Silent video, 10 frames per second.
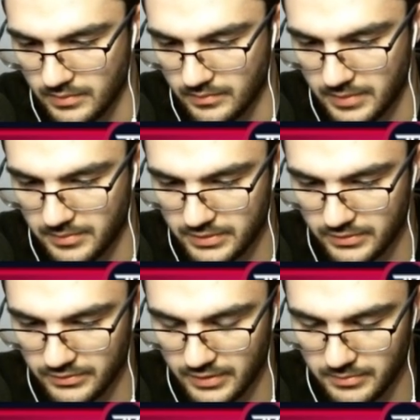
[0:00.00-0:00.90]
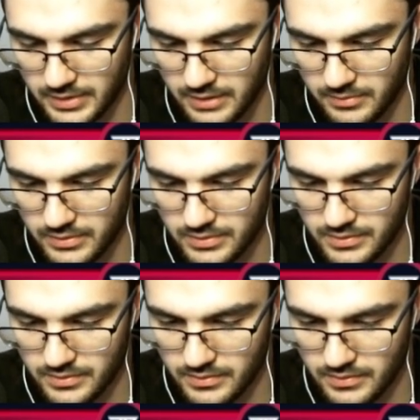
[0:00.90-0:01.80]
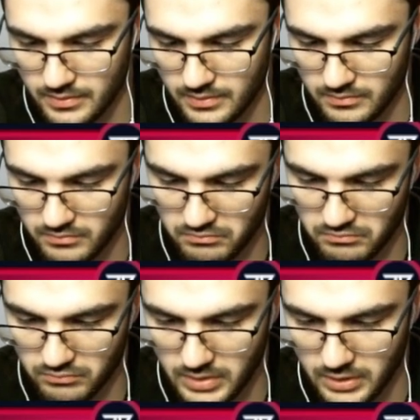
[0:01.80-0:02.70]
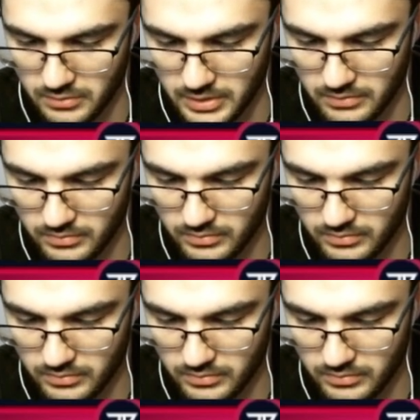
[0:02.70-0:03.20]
That might do some damage. A little bit.